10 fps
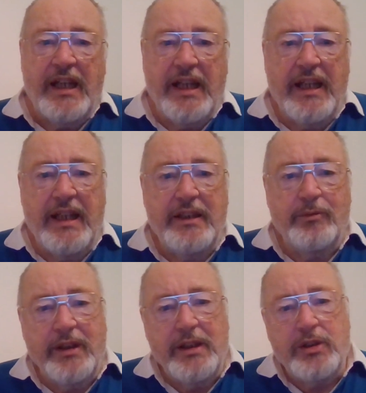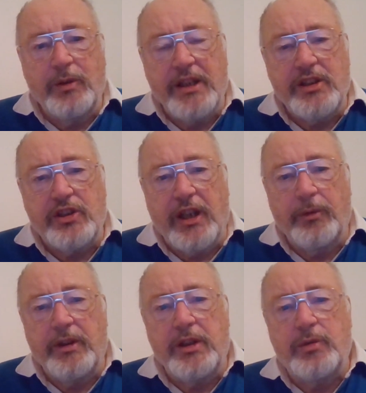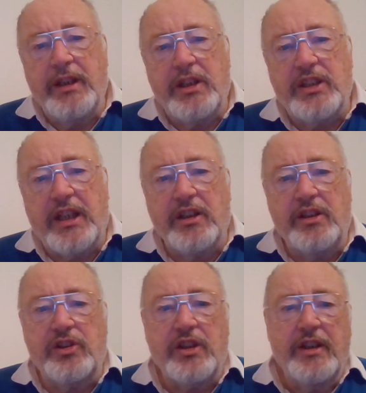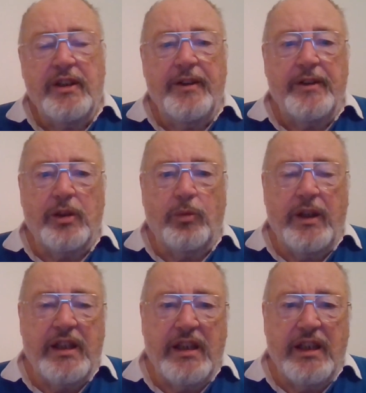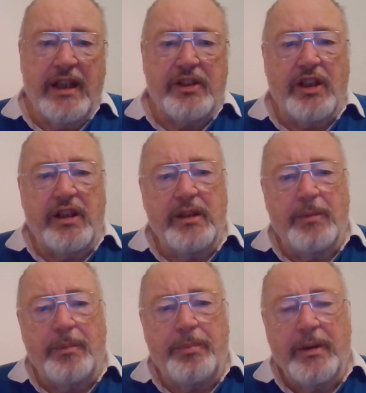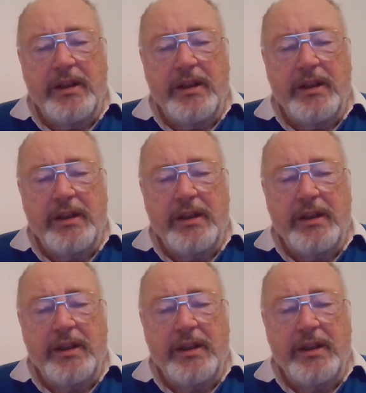And within, as I say, within 20 seconds, the winger had tied him up